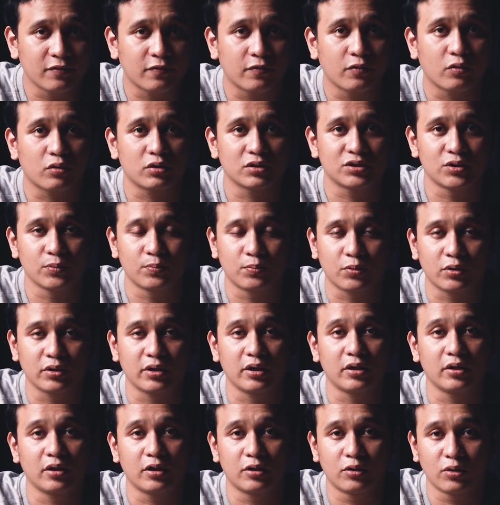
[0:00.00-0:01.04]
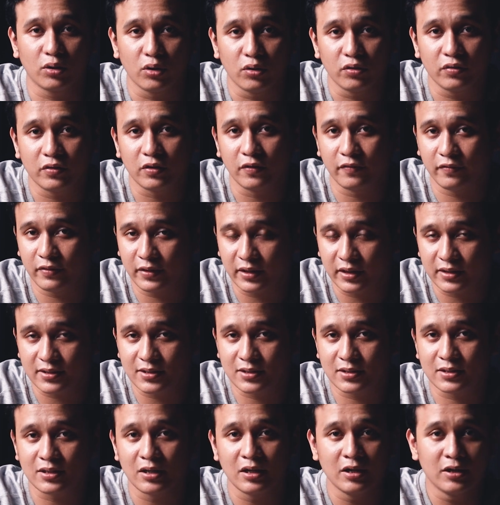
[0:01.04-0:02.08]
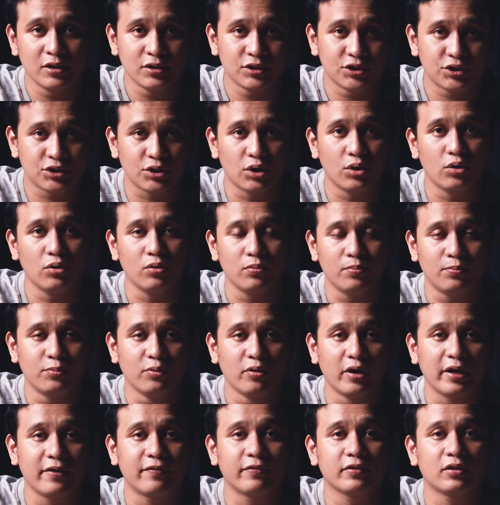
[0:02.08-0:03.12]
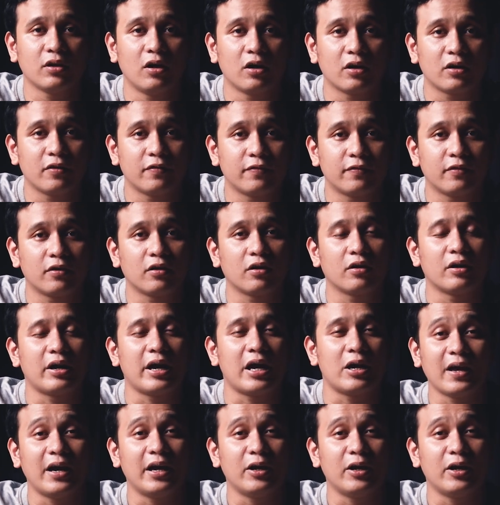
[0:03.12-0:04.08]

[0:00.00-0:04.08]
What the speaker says: for supporting the growth of this show, BUHAY Photographer,